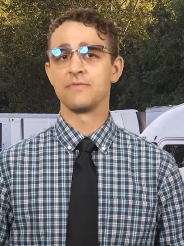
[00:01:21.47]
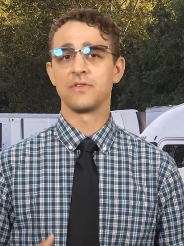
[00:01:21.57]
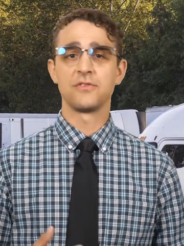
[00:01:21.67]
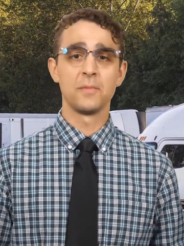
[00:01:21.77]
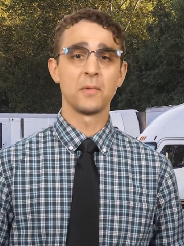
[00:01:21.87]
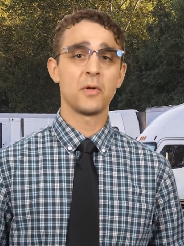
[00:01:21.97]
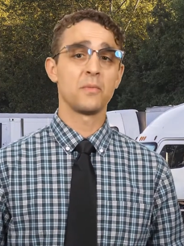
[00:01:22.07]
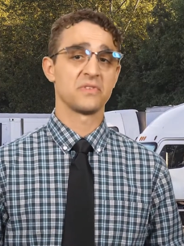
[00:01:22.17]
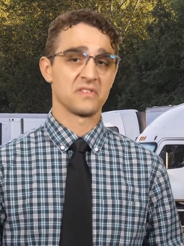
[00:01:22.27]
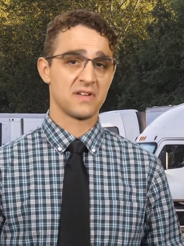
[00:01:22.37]
if the super
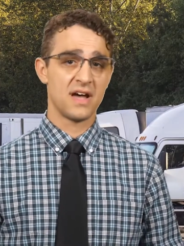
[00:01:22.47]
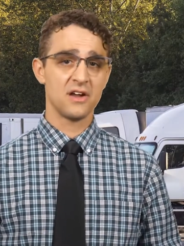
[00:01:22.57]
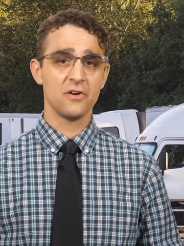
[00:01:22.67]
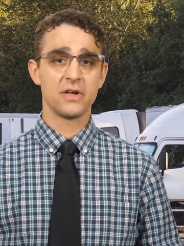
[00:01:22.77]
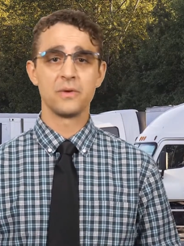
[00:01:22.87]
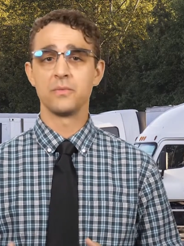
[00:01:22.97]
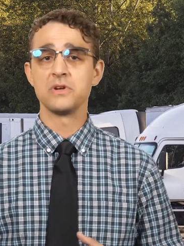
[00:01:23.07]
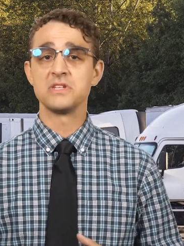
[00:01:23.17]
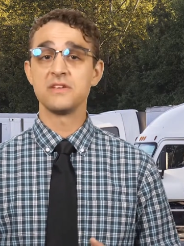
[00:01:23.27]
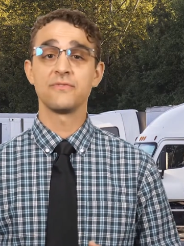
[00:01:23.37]
ball was a tire, it
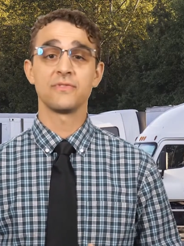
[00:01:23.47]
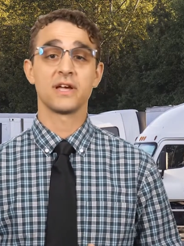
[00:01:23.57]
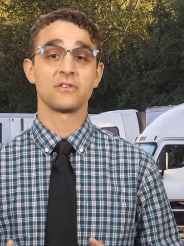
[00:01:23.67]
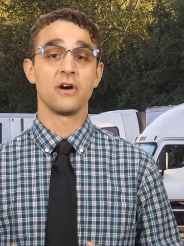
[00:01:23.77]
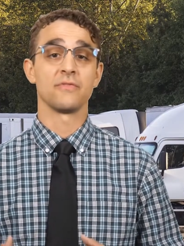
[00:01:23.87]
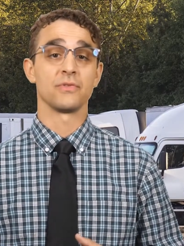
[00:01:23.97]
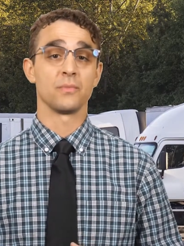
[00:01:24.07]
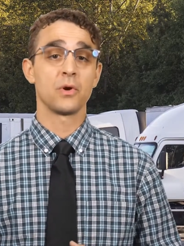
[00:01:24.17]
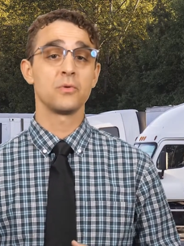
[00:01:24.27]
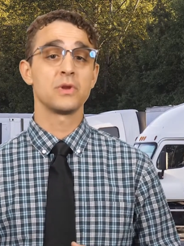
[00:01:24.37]
would deflect off the
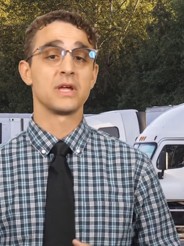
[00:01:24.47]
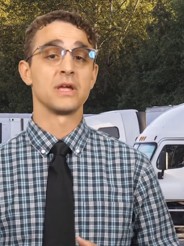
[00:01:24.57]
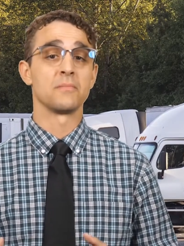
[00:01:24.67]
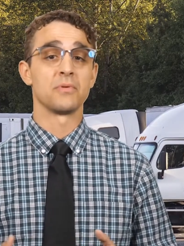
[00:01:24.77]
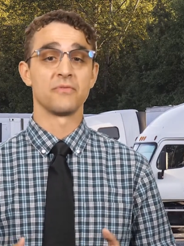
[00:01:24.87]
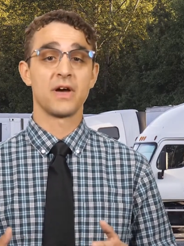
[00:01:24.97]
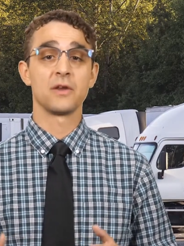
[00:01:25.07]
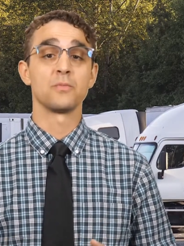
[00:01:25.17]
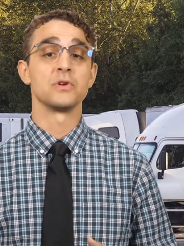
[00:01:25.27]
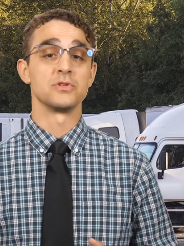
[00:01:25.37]
road and
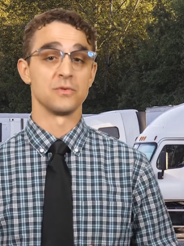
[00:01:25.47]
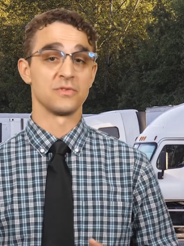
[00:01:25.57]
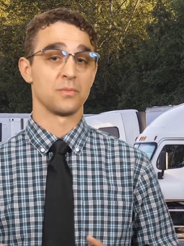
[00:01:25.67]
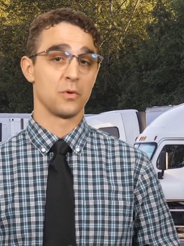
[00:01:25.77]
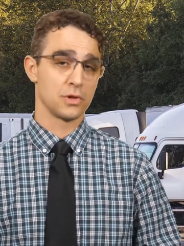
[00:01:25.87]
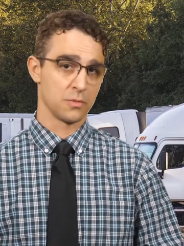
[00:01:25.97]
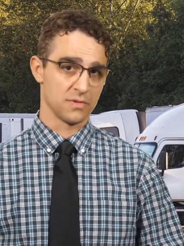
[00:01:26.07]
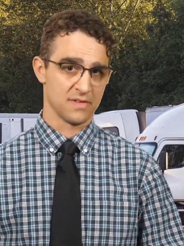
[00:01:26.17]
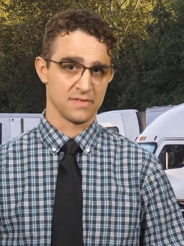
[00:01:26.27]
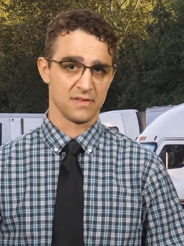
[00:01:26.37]
provide reduced rolling
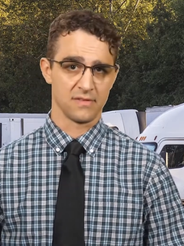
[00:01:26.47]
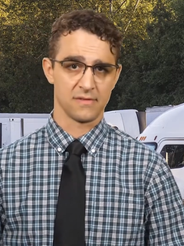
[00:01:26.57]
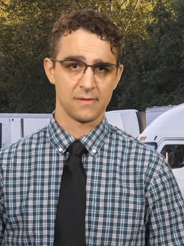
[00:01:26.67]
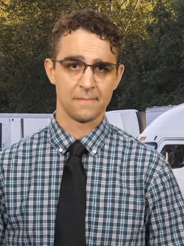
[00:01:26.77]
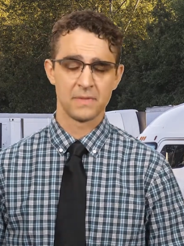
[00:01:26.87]
resistance.